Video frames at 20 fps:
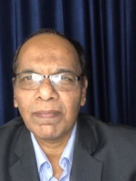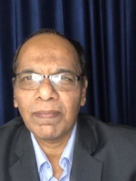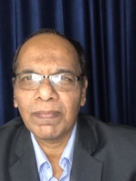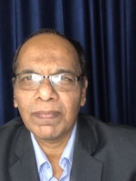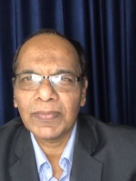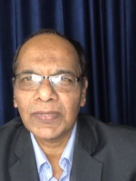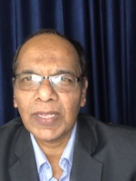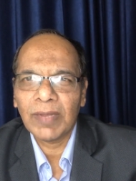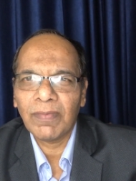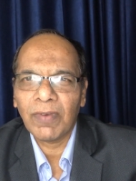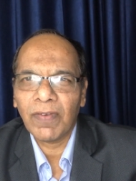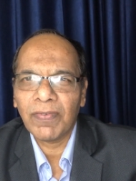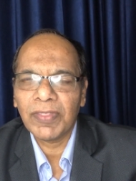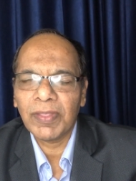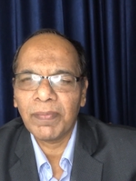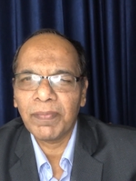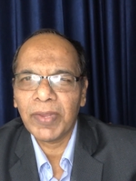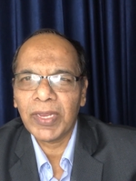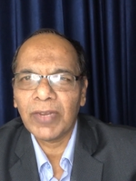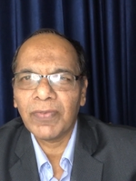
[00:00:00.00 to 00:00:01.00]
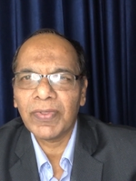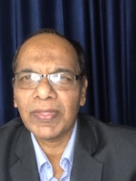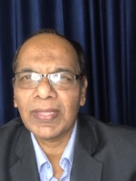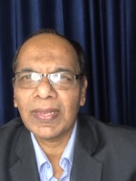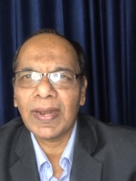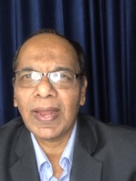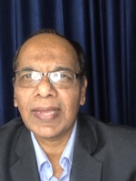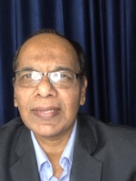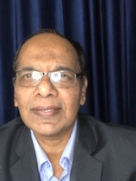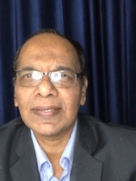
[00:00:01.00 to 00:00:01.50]
some of them meet with
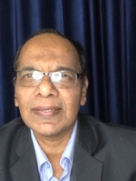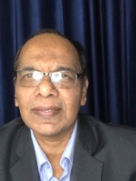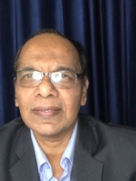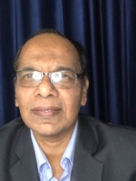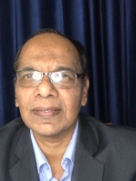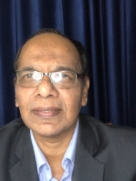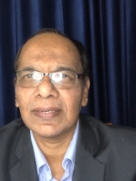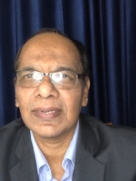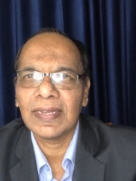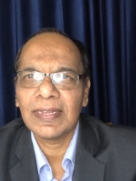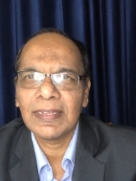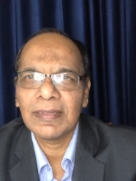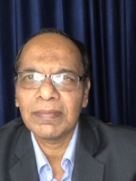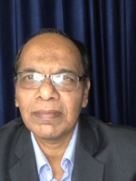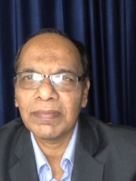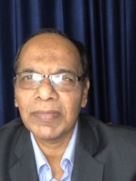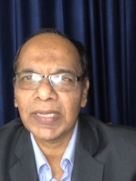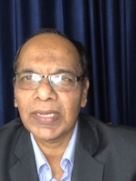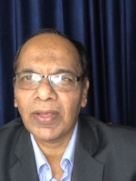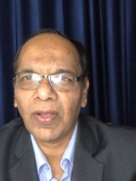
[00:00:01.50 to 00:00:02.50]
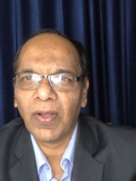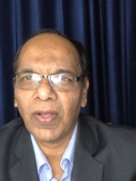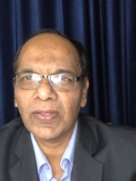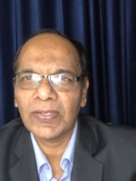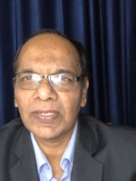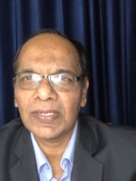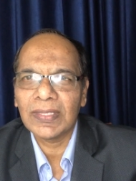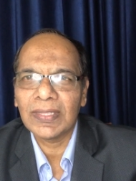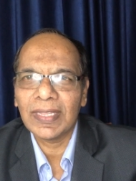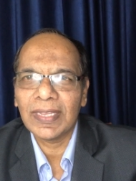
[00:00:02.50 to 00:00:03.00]
an accident
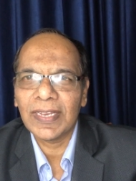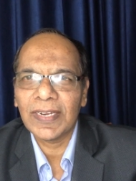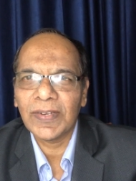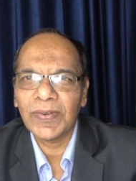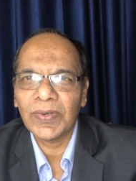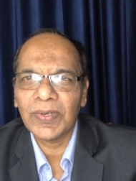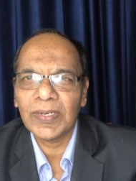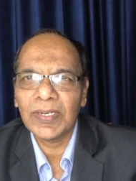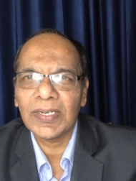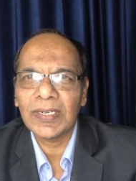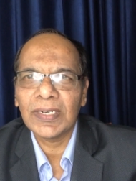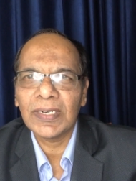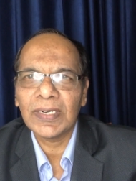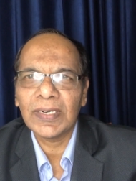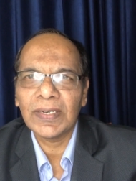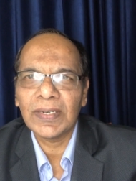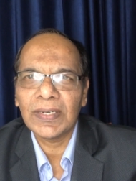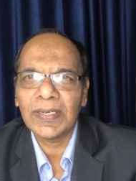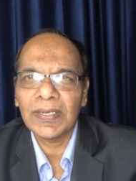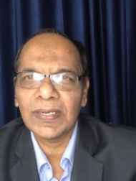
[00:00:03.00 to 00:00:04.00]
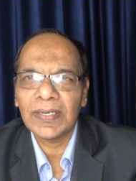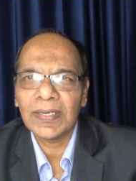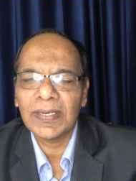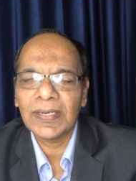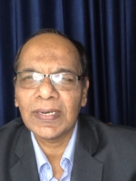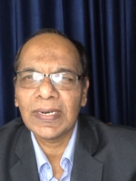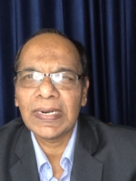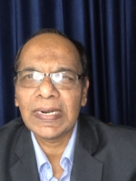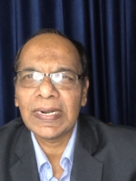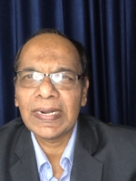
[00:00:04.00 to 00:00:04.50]
because they didn't
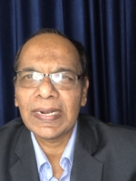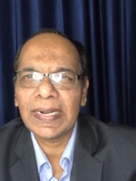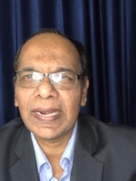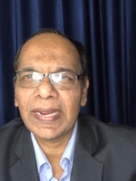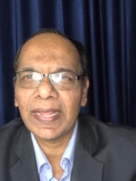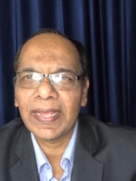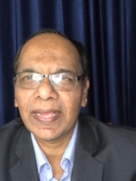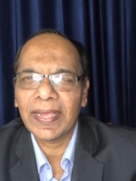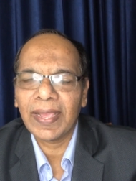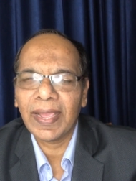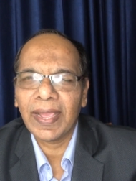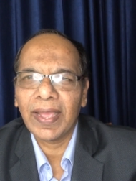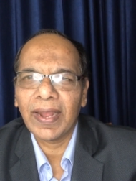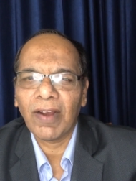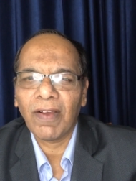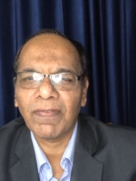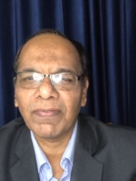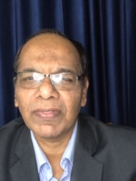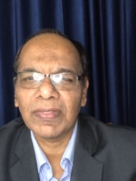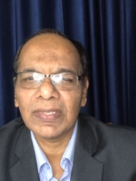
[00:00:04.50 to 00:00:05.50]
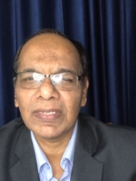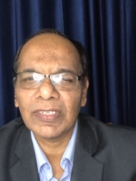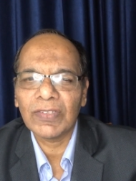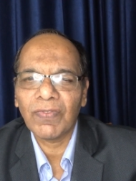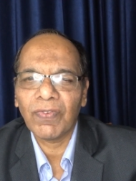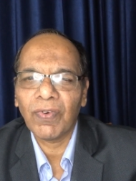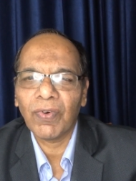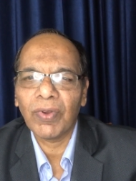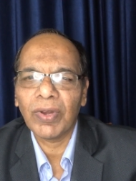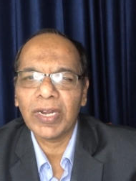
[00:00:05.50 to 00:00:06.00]
take care of this
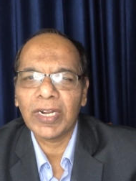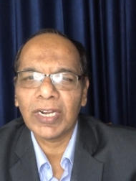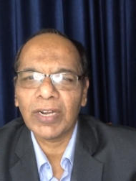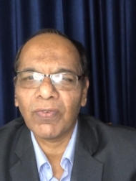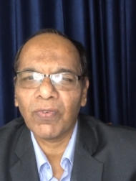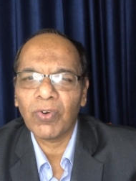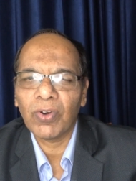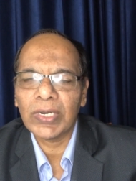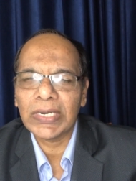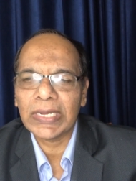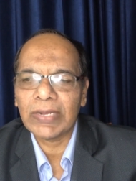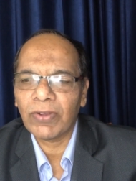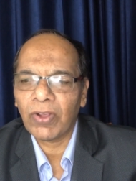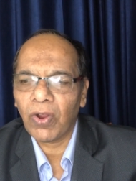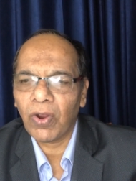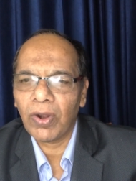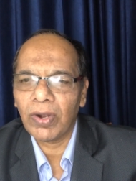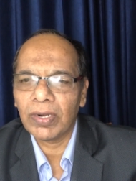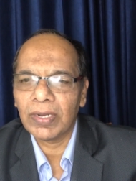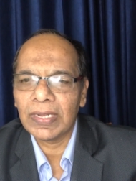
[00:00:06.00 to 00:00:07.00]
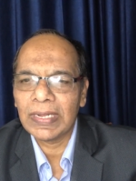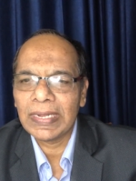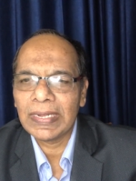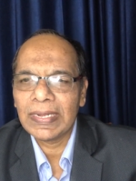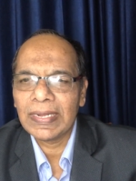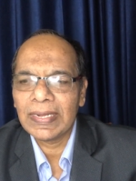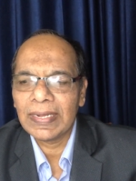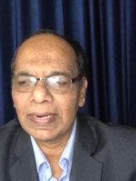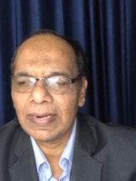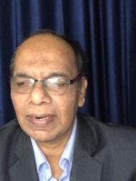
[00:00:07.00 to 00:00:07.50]
four-letter word called
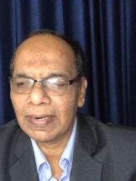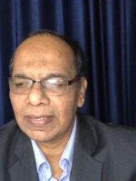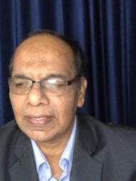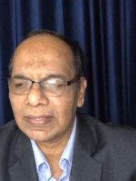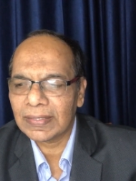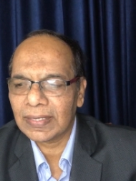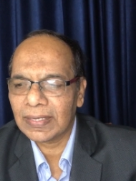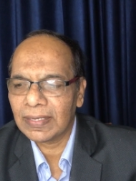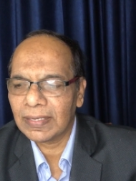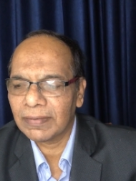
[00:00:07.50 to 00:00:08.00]
risk.